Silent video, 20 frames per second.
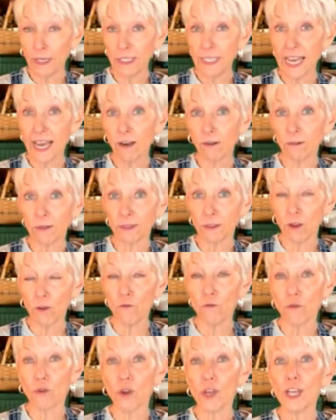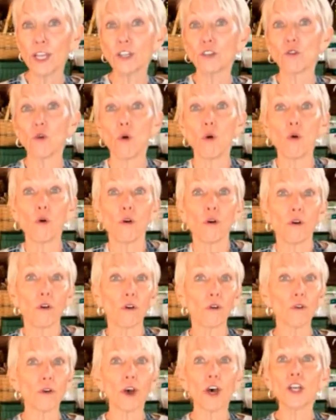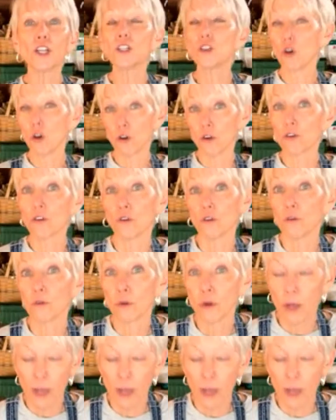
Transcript: towels over it, or a darker